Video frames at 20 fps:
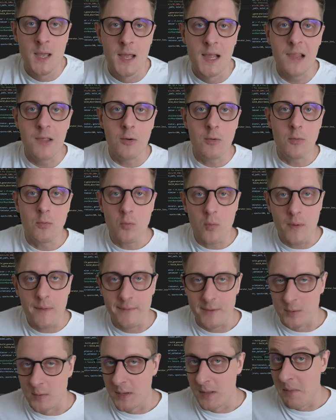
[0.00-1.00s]
Hello
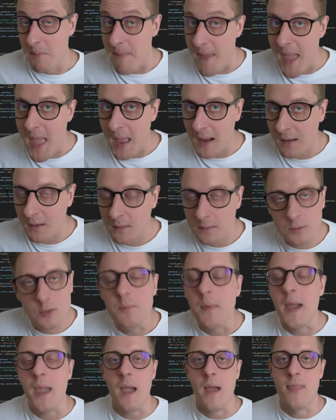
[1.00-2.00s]
everyone, back
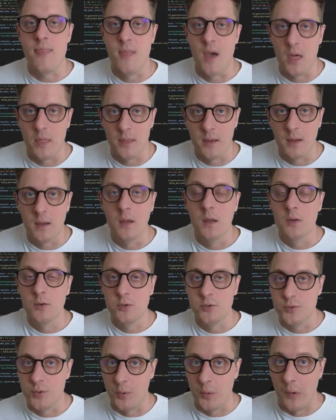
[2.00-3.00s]
to my another
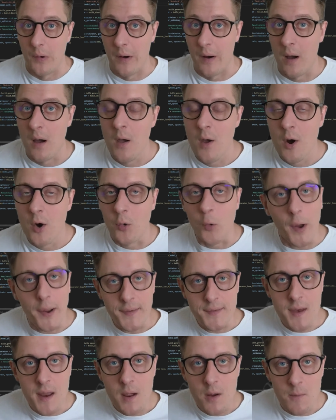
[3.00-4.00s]
tutorial.
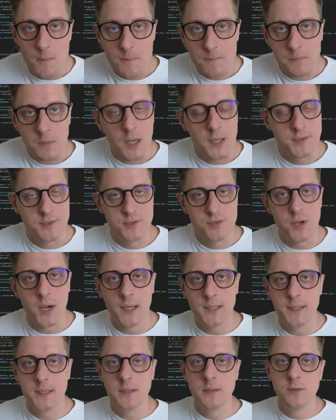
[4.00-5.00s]
Right now I
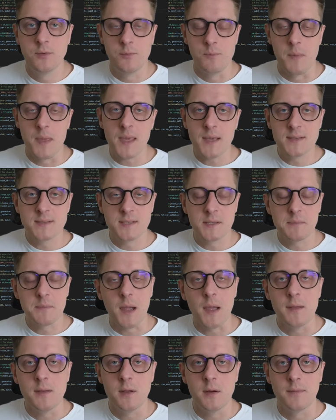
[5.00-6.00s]
decided to make some
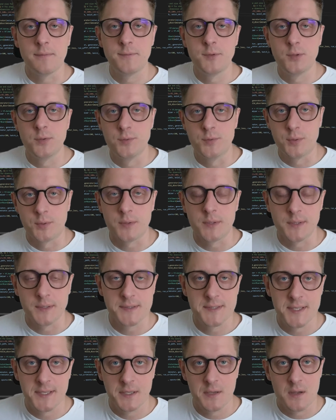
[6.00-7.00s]
kind of tutorial
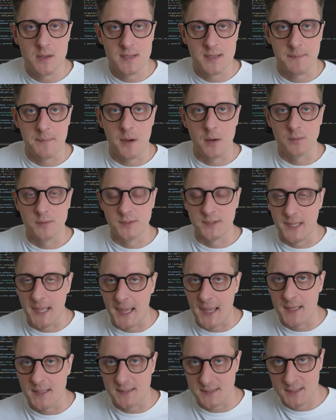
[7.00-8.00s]
series about
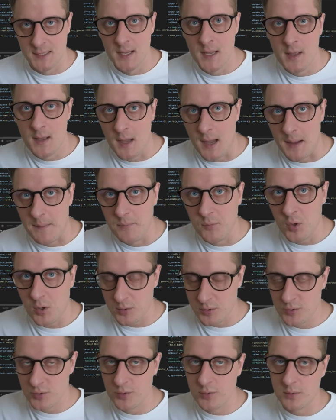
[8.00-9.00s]
GANs. I'm
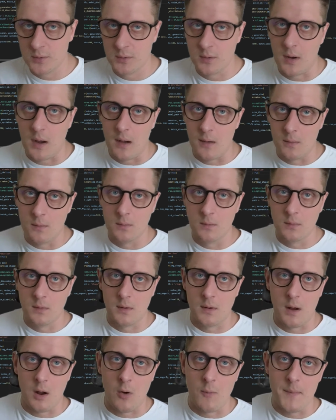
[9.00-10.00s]
not sure how
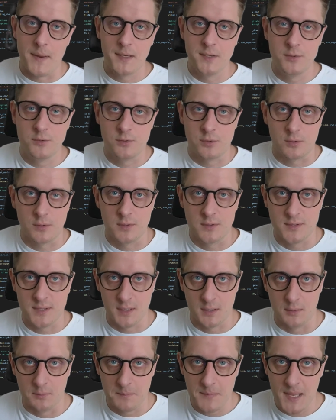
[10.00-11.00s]
many tutorials
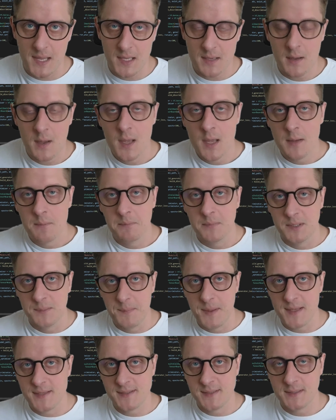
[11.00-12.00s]
I'll make,
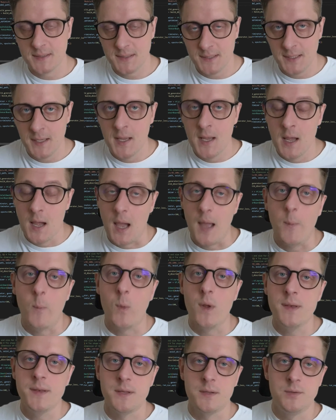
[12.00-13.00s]
but basically I
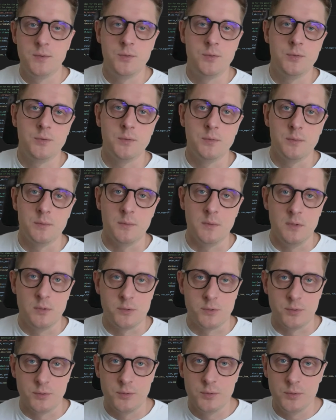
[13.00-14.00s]
wanted to
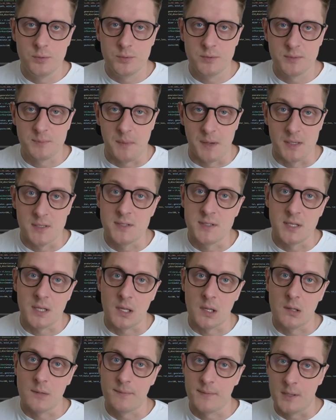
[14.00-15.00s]
introduce
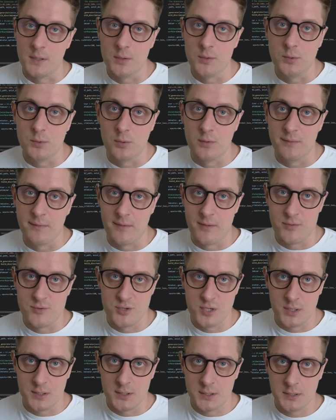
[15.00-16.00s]
myself and you with
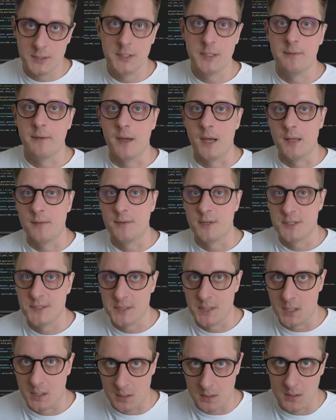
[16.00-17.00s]
generative
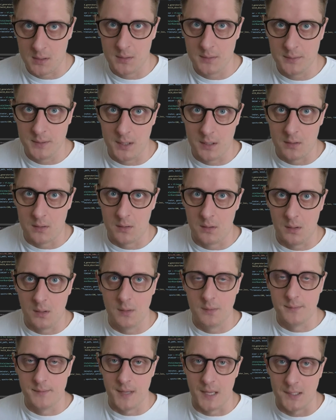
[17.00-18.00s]
adversarial
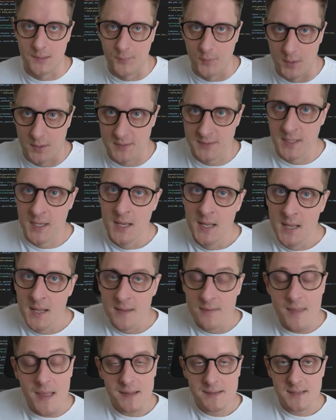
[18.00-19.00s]
neural networks.
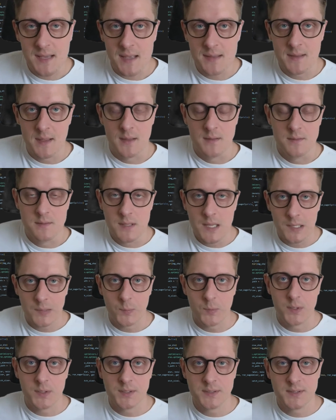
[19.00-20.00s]
That's kind of
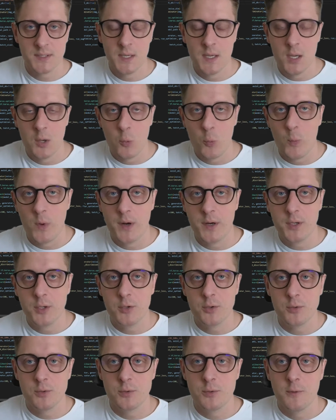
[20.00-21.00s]
networks where
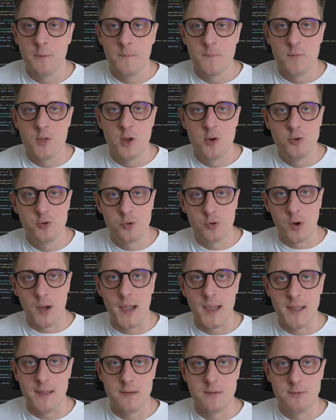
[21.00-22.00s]
you
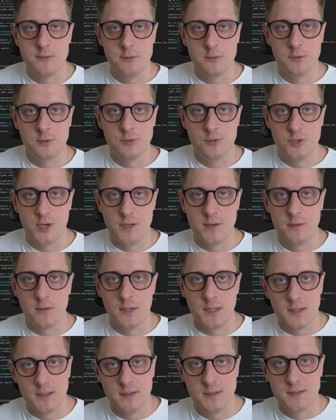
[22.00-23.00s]
try to
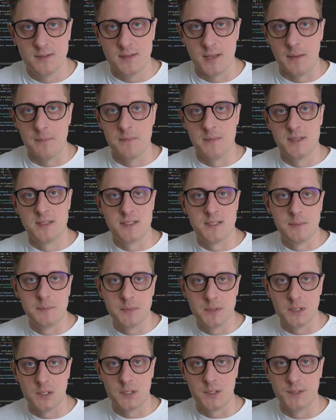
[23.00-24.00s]
generate some
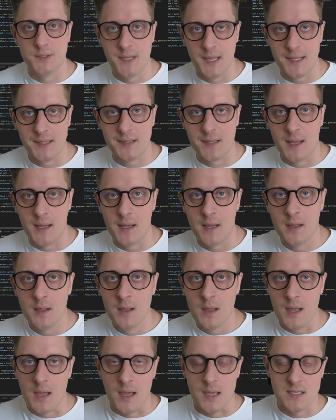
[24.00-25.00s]
similar data
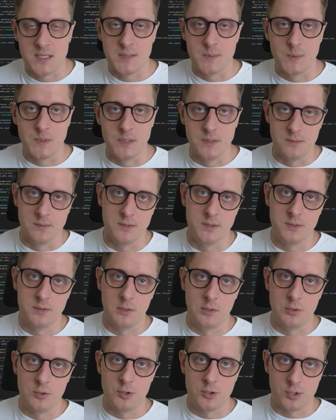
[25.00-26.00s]
as we use
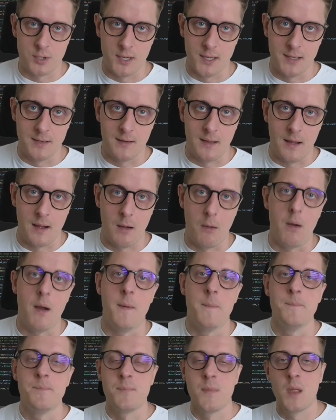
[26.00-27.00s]
to train
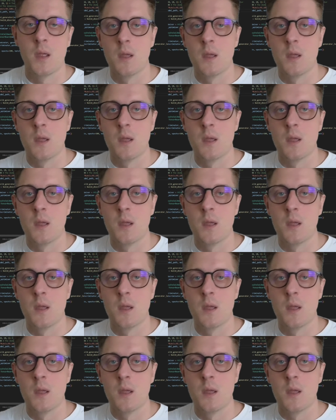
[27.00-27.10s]
our